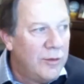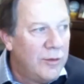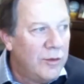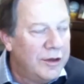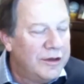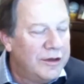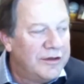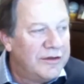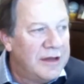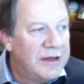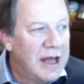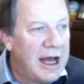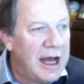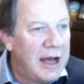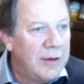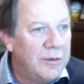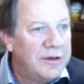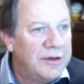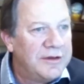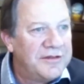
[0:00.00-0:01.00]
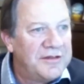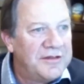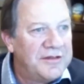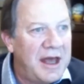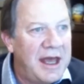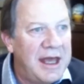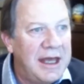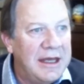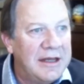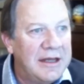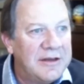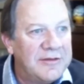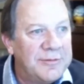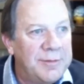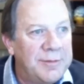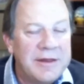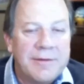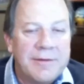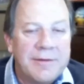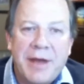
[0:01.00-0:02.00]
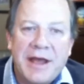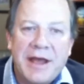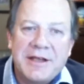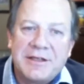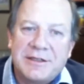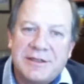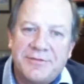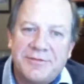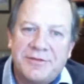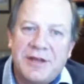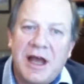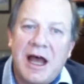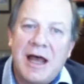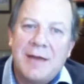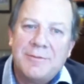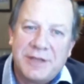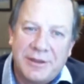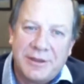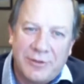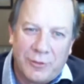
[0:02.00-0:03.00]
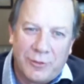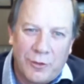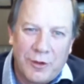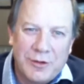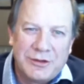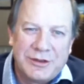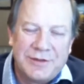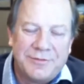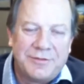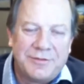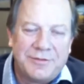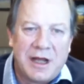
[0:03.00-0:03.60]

would say it's been the best of times and the worst of